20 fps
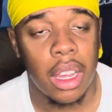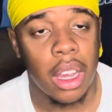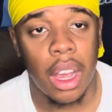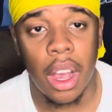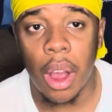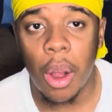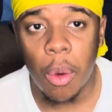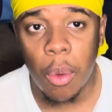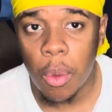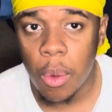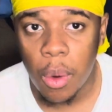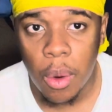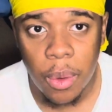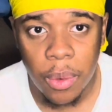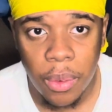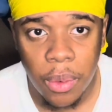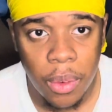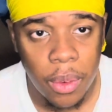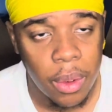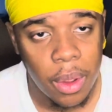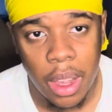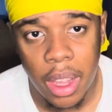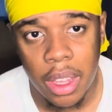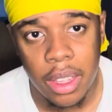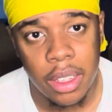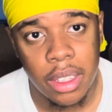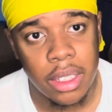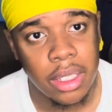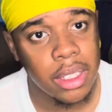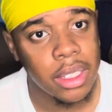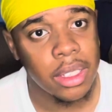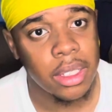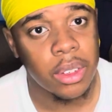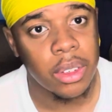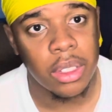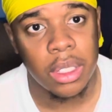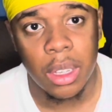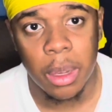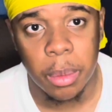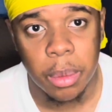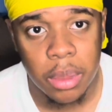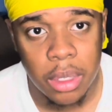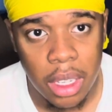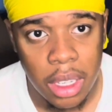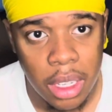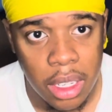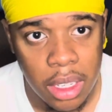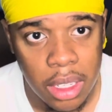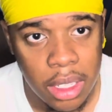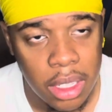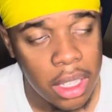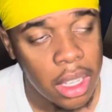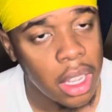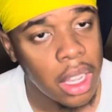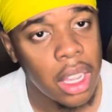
Al Horford and Kristaps Porzingis,